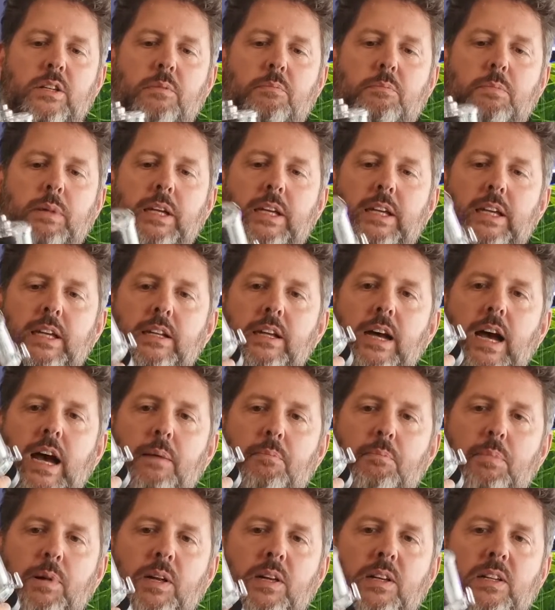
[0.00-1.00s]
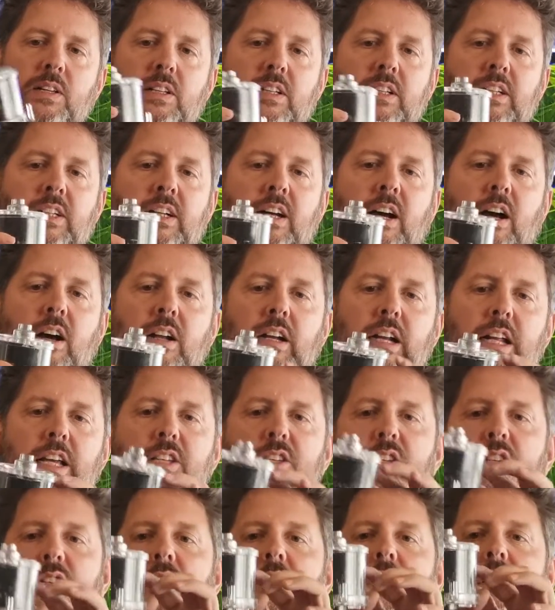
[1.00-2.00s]
and you pick it up,
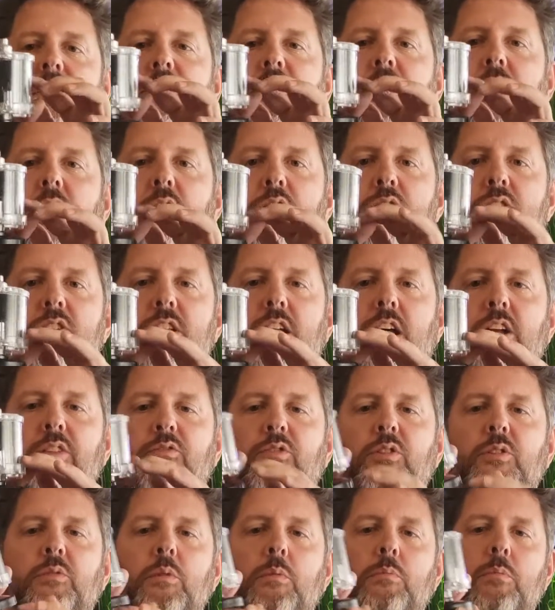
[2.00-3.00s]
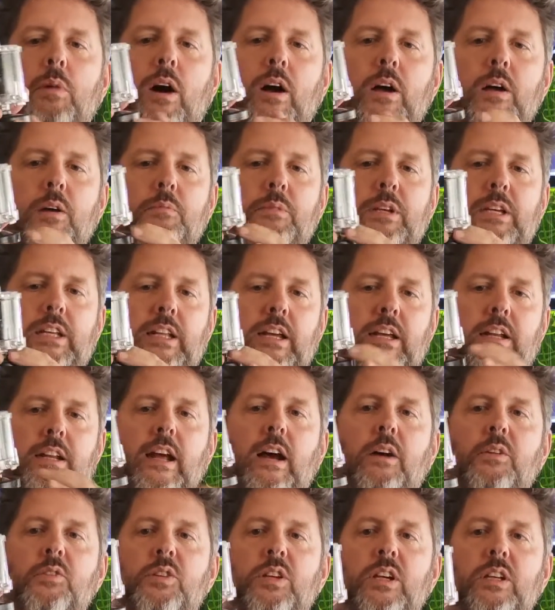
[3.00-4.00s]
unless it's going to throw straight through the biomedia
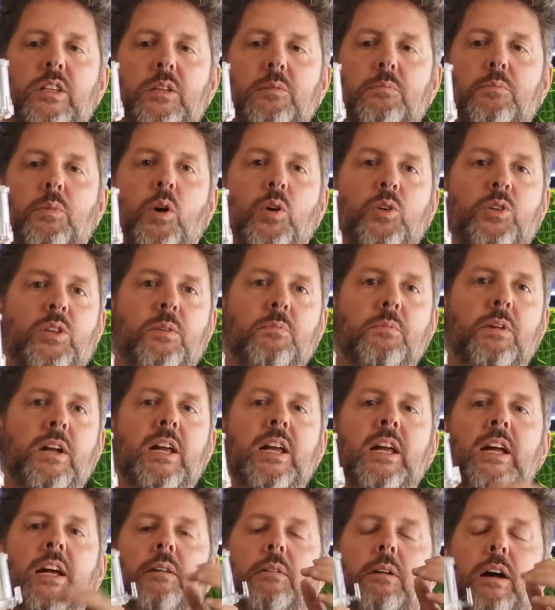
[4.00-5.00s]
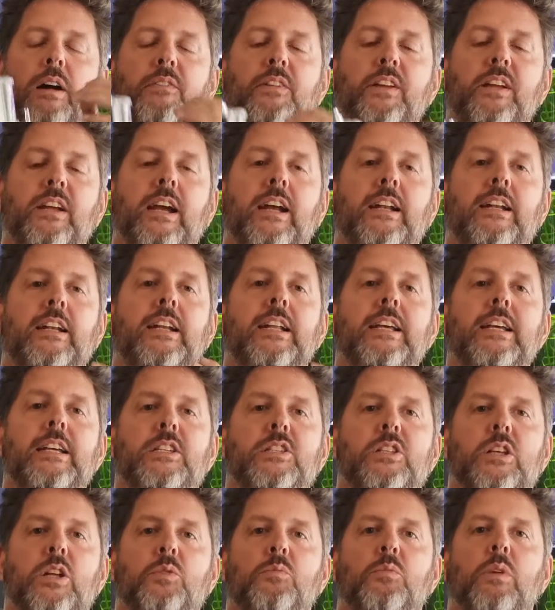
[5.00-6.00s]
and out here at the bottom, I think at
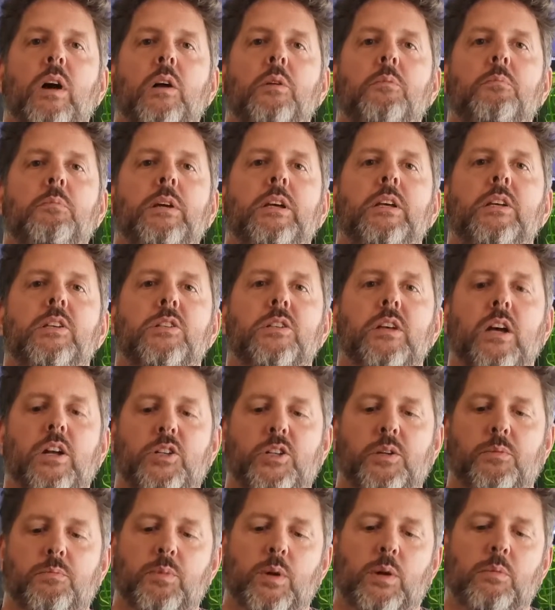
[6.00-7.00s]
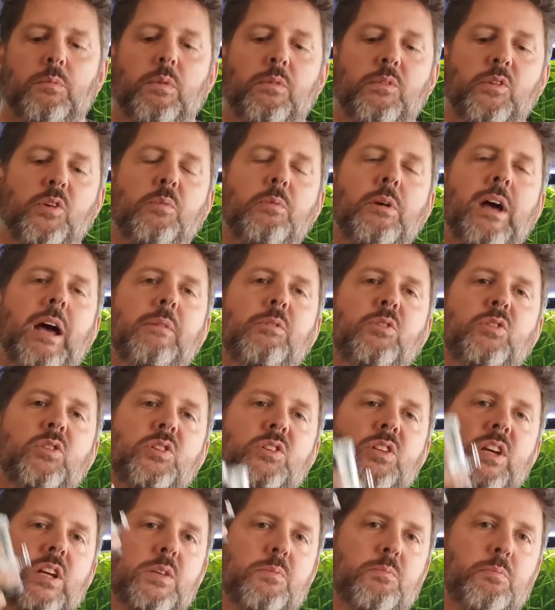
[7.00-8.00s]
least it won't be such a problem. You'll be able
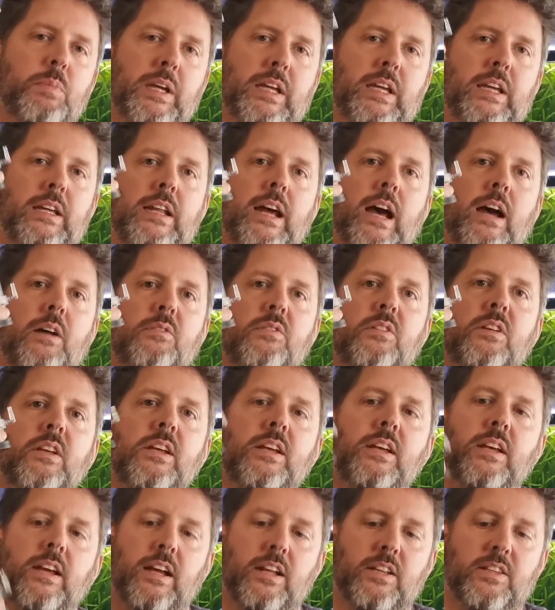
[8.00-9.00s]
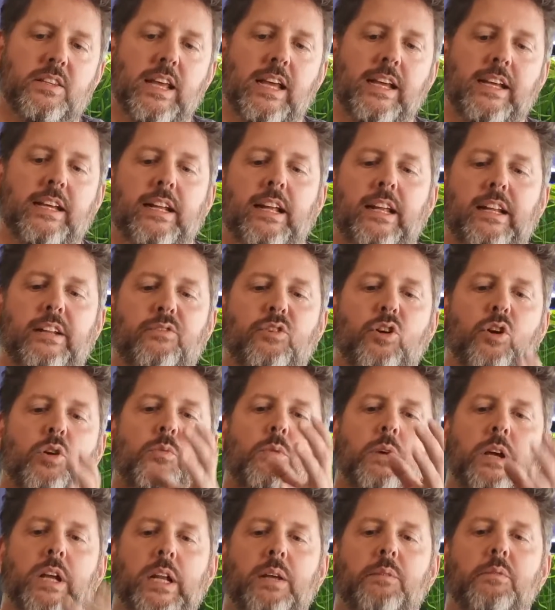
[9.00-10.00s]
to just pick it out and take it out of the
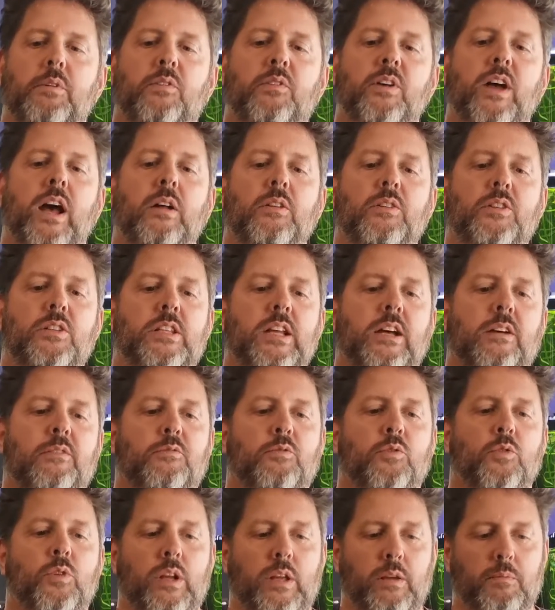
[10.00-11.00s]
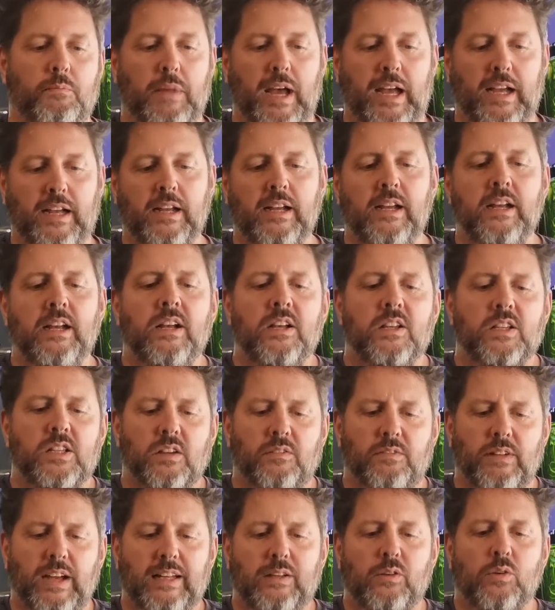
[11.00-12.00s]
aquarium without stuff falling back.
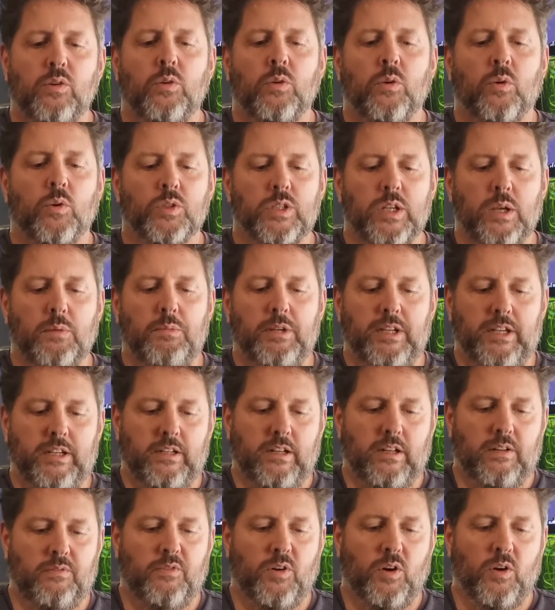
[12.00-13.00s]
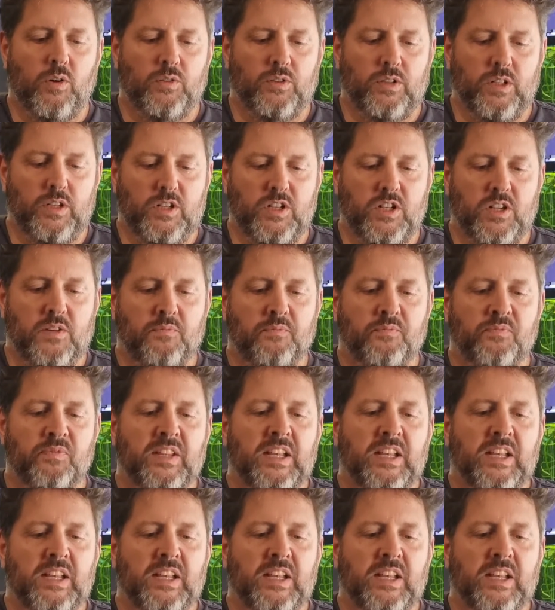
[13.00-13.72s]
So that could also be an advantage.